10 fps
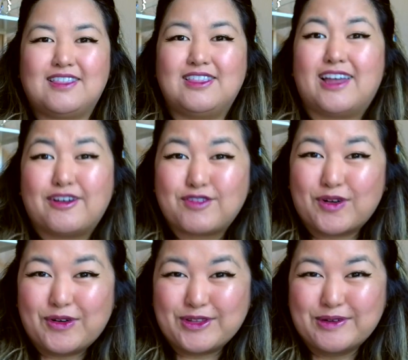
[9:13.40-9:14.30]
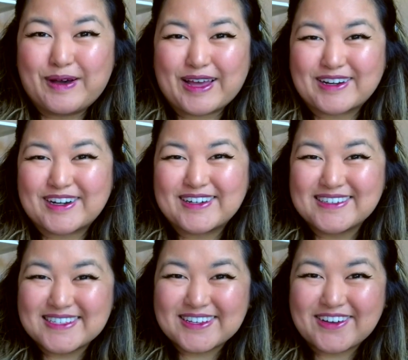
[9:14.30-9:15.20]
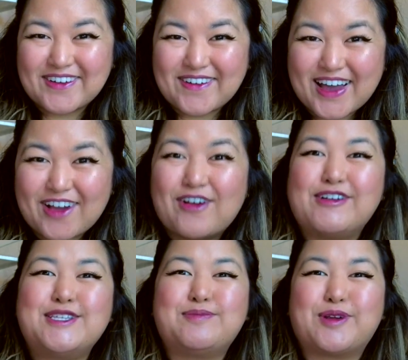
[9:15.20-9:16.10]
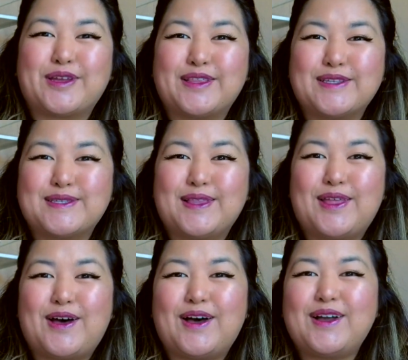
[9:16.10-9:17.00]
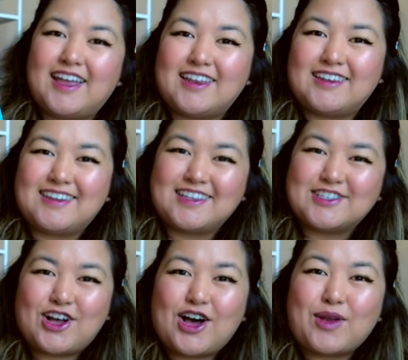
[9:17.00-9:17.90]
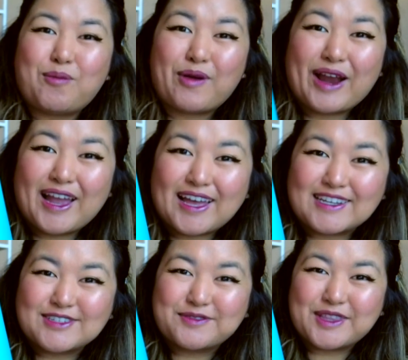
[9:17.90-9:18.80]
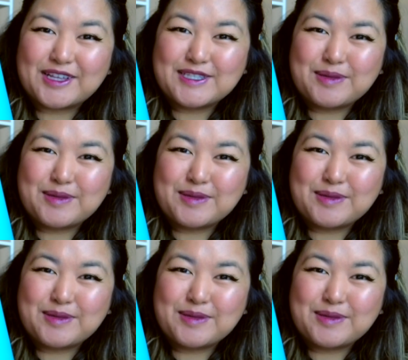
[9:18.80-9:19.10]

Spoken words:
Love cold water, so I always bring this along, and it's on brand with Auntie